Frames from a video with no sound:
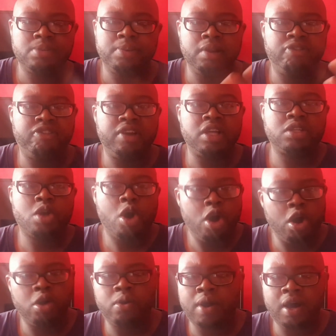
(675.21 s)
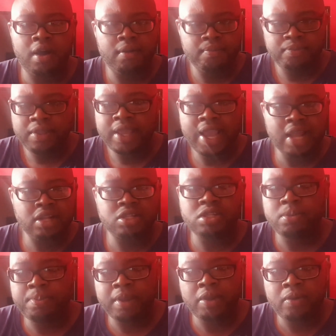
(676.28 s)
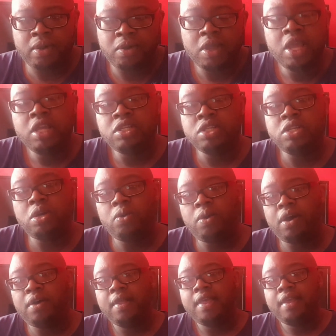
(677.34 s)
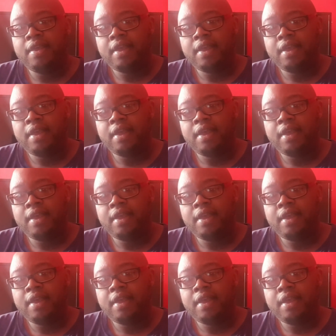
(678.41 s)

to be the first horror kind of superhero. Do you know what?